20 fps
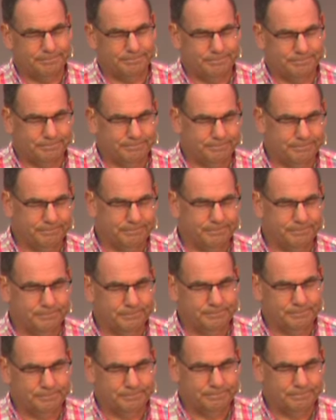
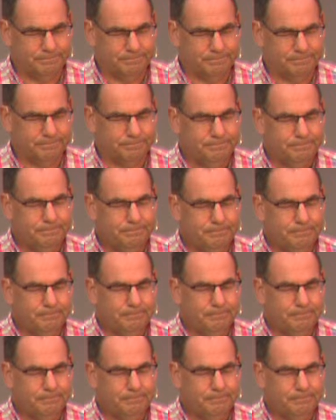Nobody speaks.